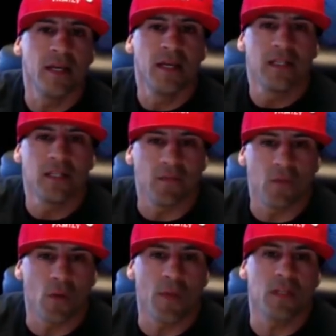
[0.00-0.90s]
to a
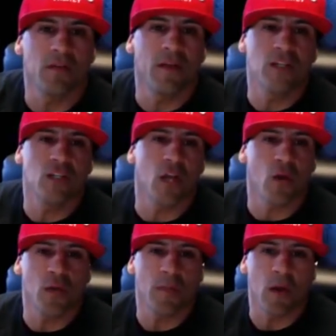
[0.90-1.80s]
foreman to eventually
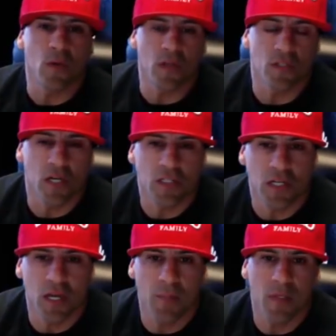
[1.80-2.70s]
owning my own construction
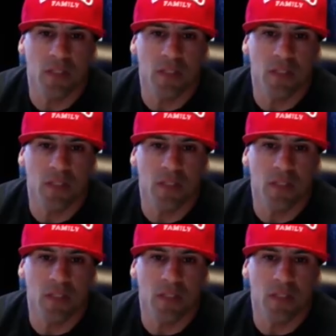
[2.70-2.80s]
company.